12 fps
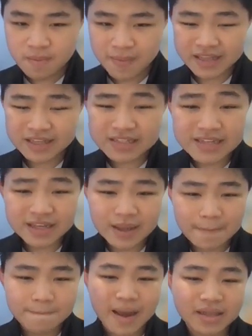but it is
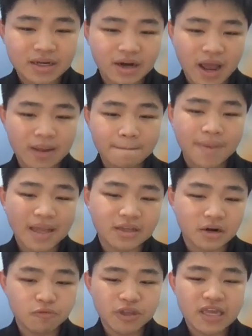getting better and
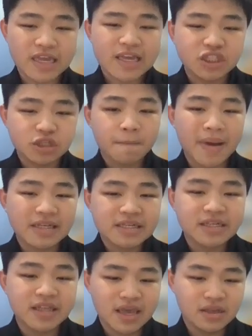better with each
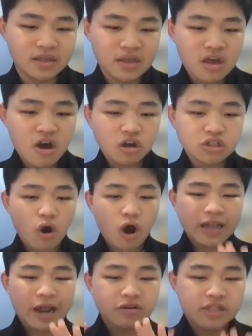passing day. So
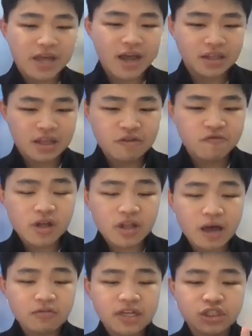on our side, if we
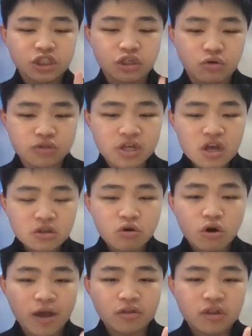allow these shows
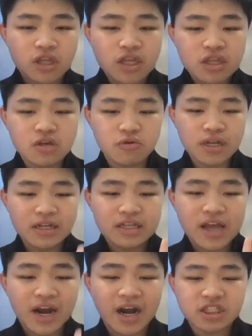to continue in the
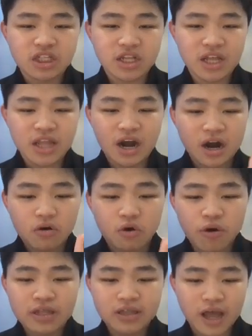direction that they are
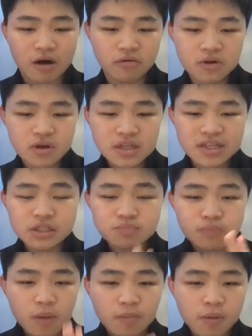going now, this
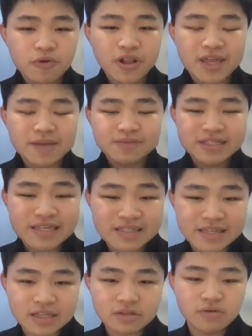problem will keep
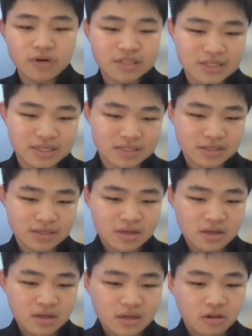ceasing to exist.
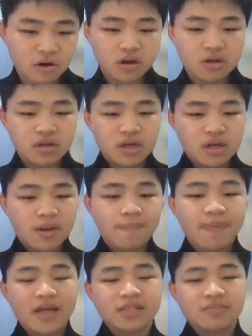Look, in the
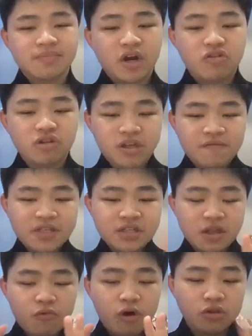past, minorities have
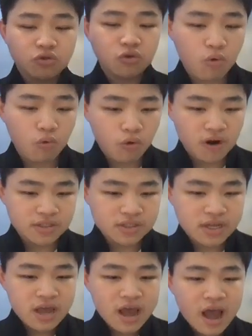basically won no
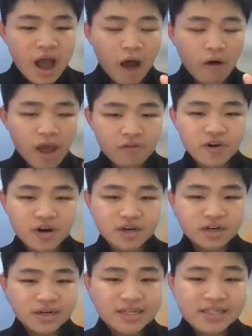awards.
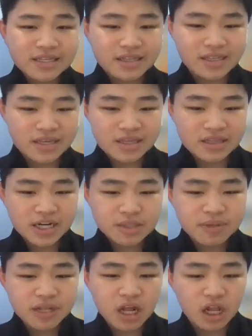However, recently,
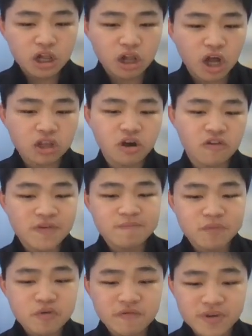there's been a lot of
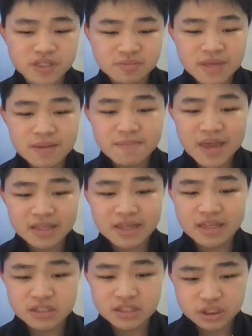improvements being made
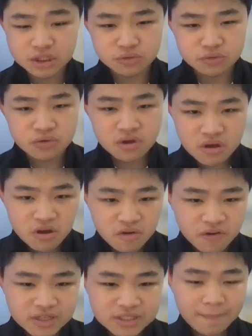in this issue.
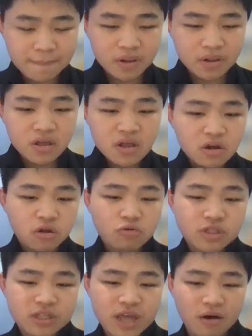For example,
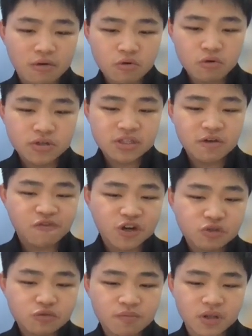Chloe Zhao, who was the
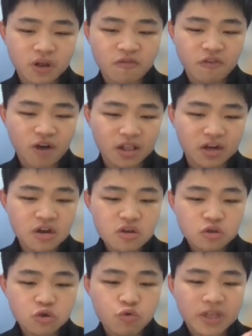first woman of color
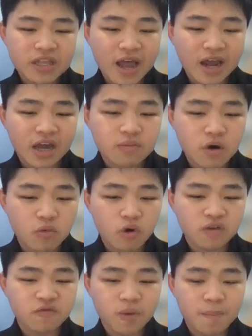to win the Academy
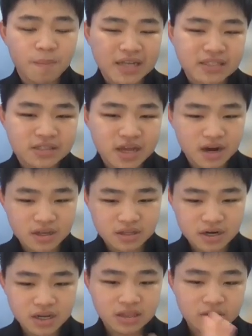Award for Best
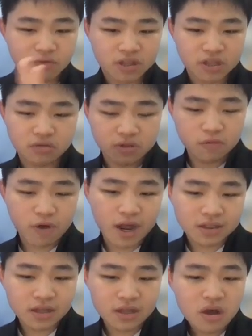Director in
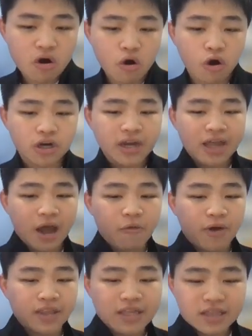2021, or Taika
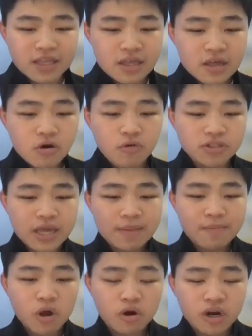Waititi, who was a
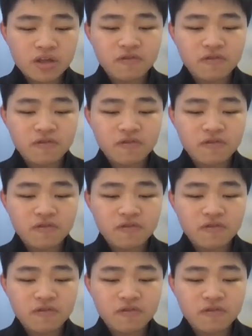Maori